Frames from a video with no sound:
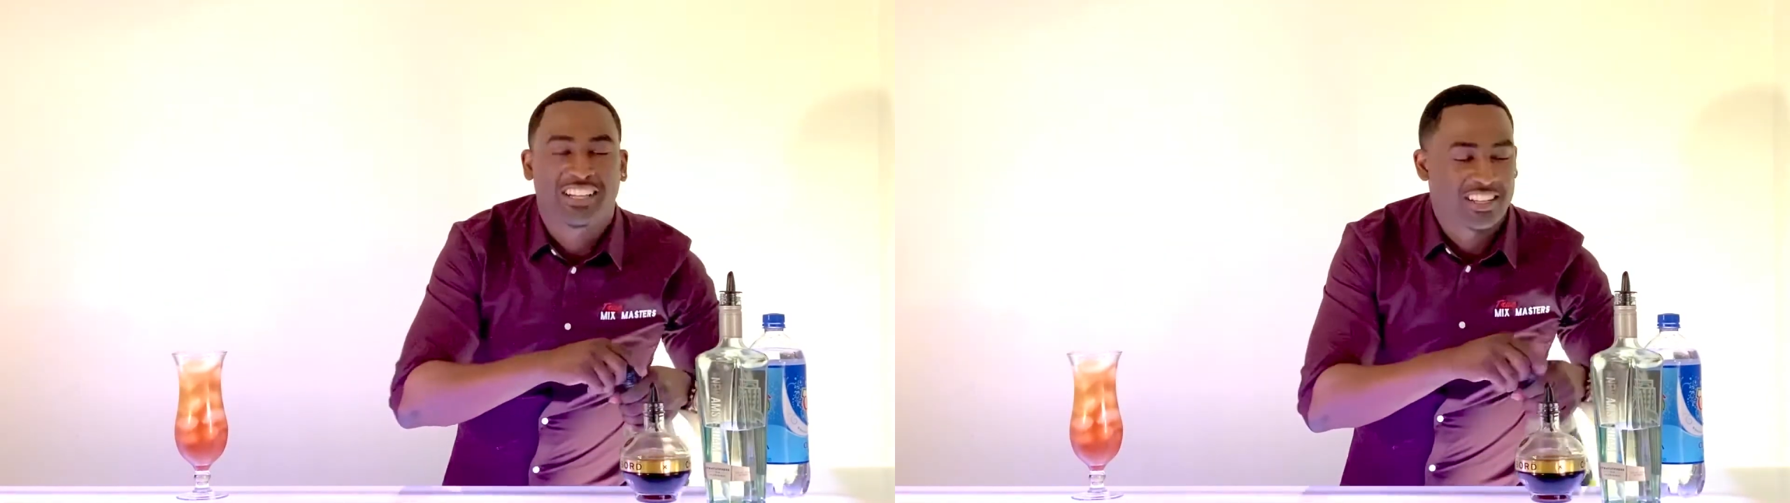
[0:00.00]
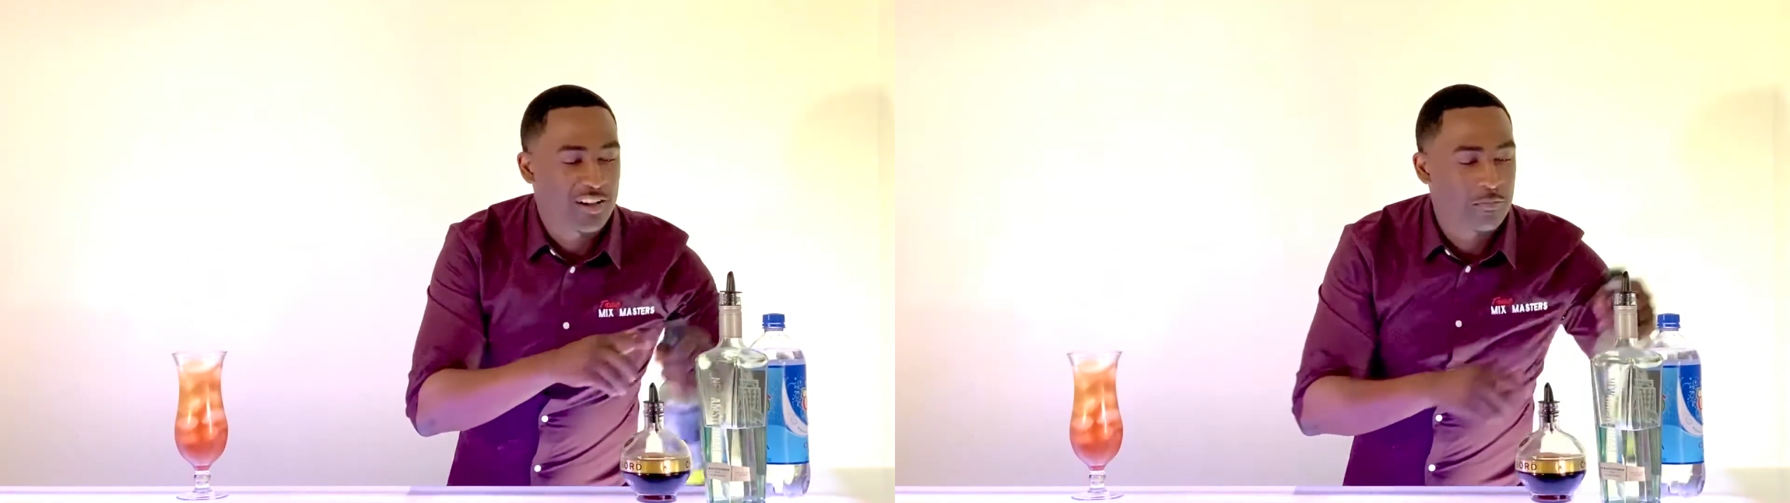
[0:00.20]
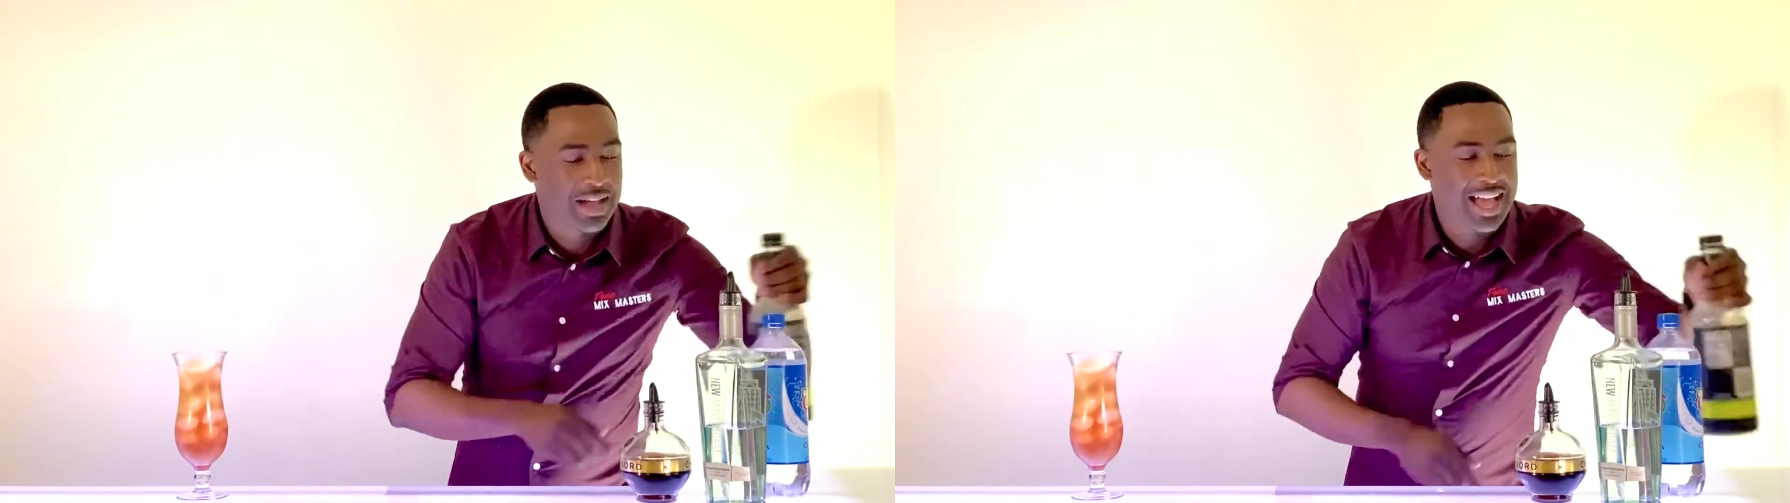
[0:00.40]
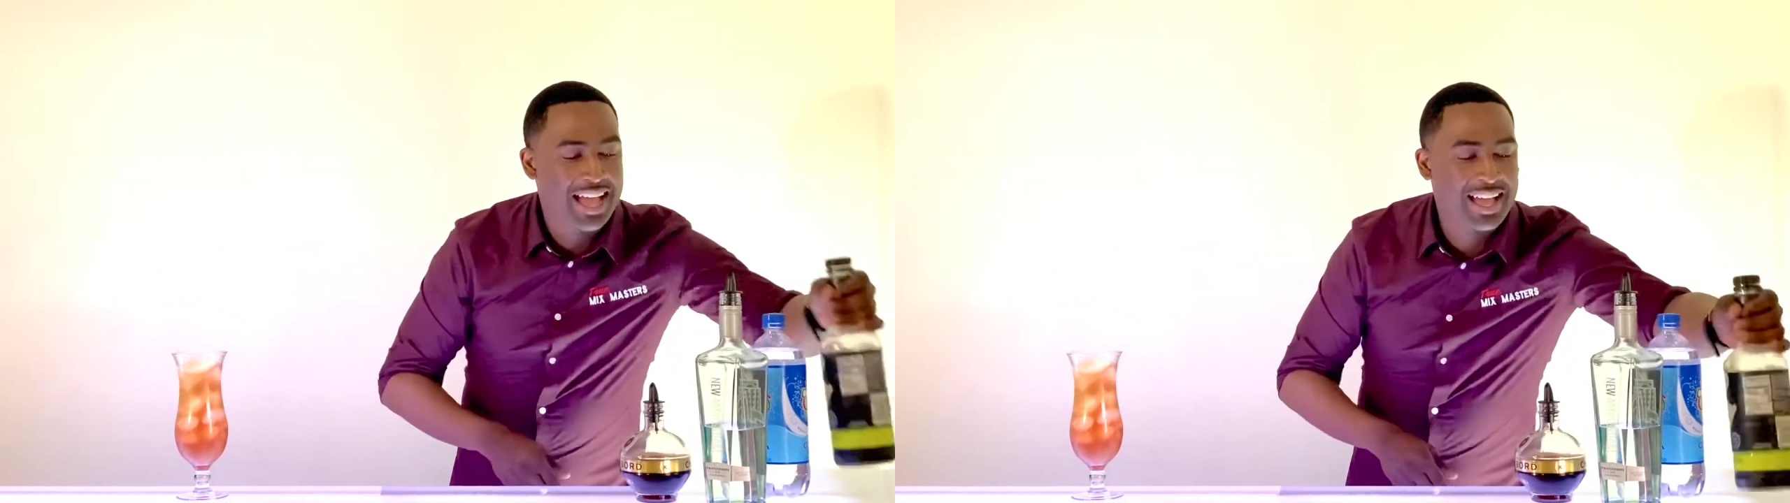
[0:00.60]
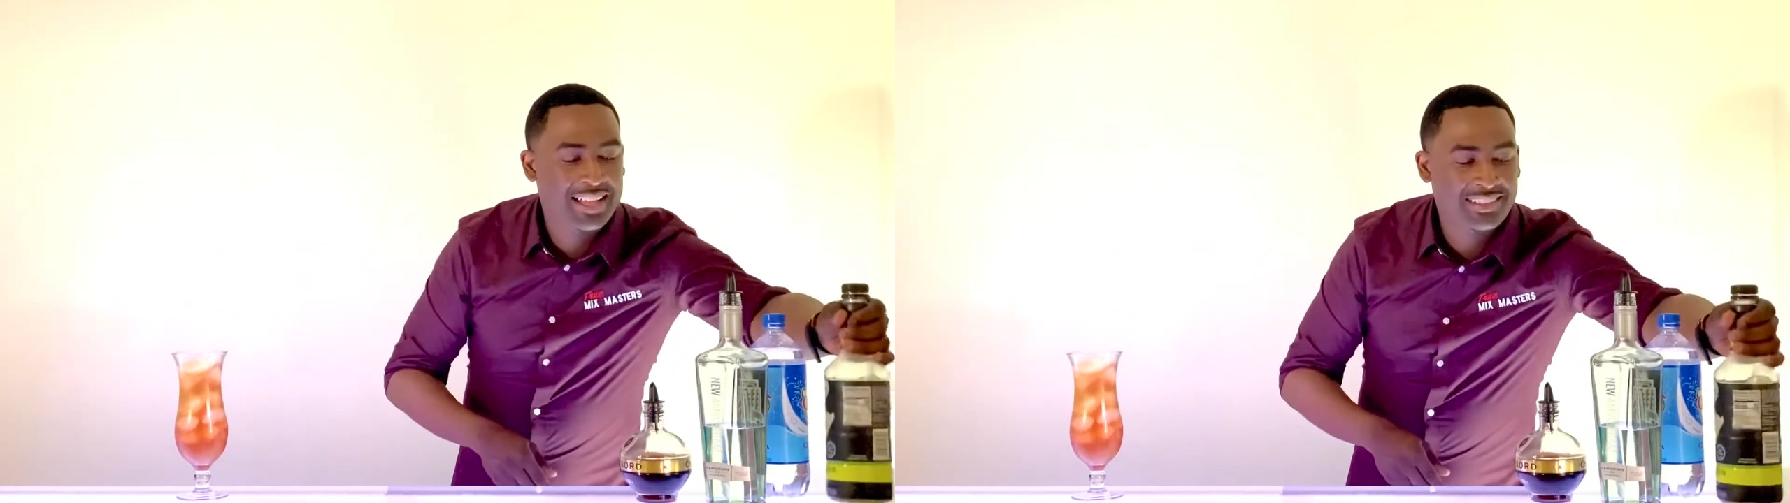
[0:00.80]
come
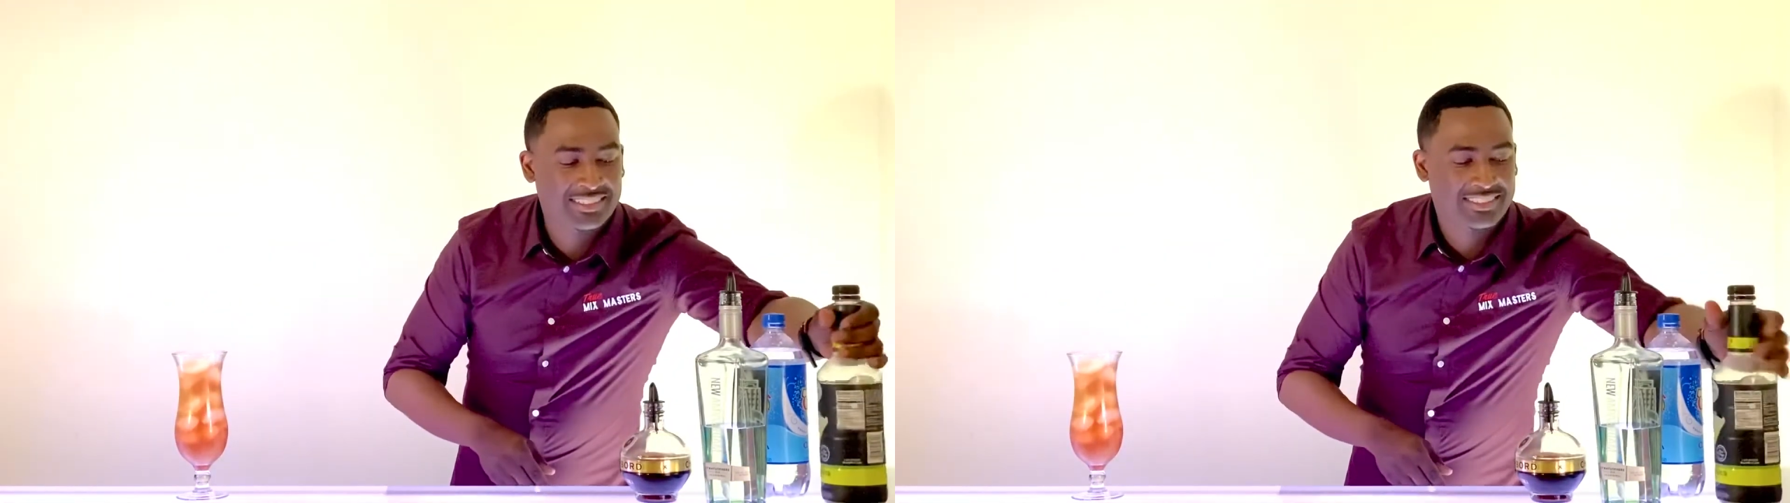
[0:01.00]
behind